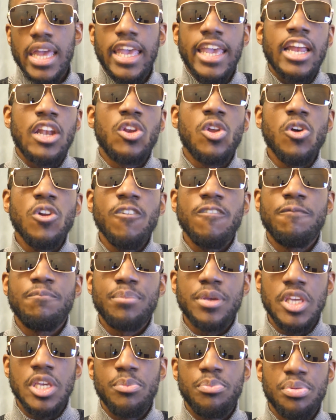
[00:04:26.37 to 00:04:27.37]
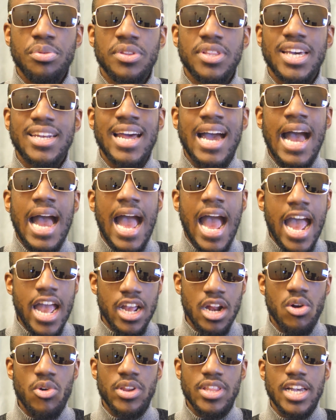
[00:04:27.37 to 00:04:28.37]
A lot of people that are
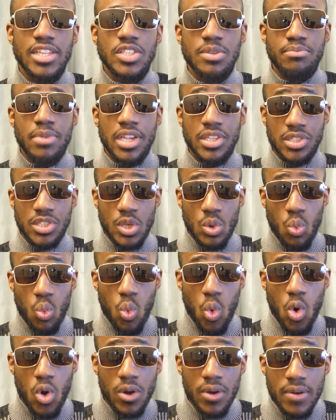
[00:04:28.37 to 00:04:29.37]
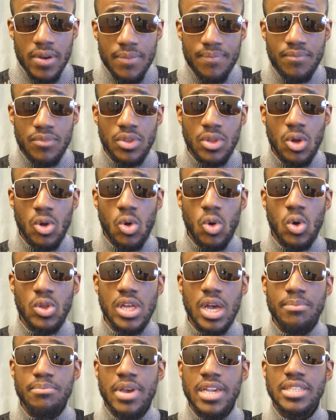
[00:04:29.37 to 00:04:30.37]
angry that Messi won, or
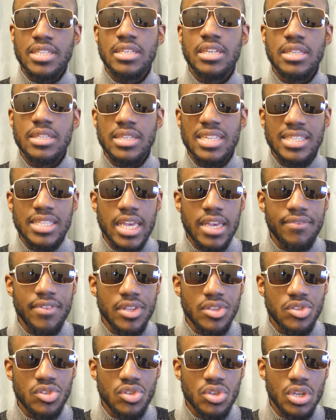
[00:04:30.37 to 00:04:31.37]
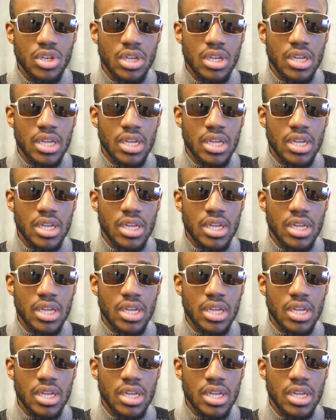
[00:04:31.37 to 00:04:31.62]
that Messi didn't deserve it,